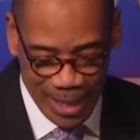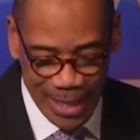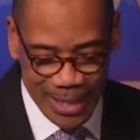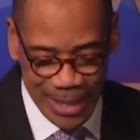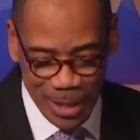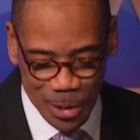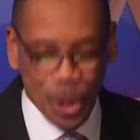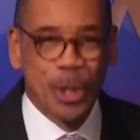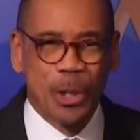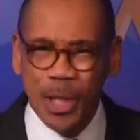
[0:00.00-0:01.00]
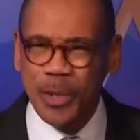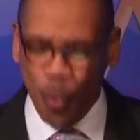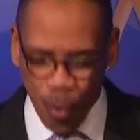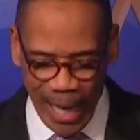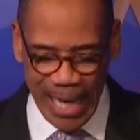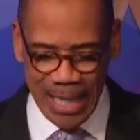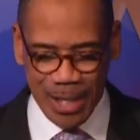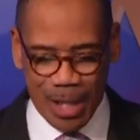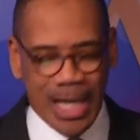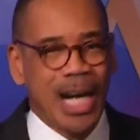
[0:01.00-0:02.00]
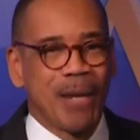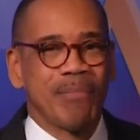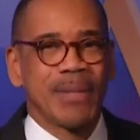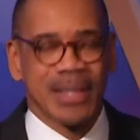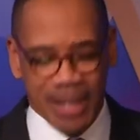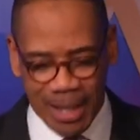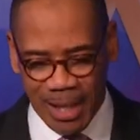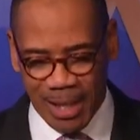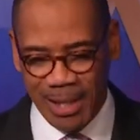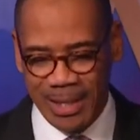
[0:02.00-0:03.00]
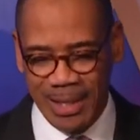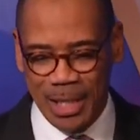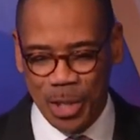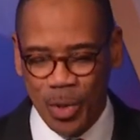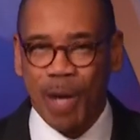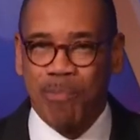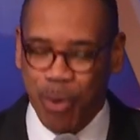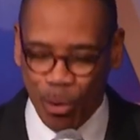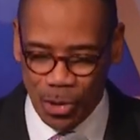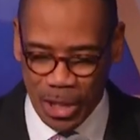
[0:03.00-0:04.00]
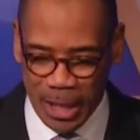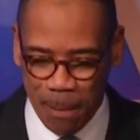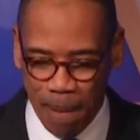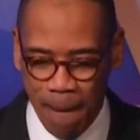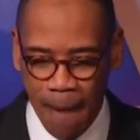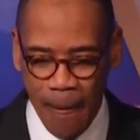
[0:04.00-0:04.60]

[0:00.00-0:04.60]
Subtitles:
This is the good way to come to God and to approach him,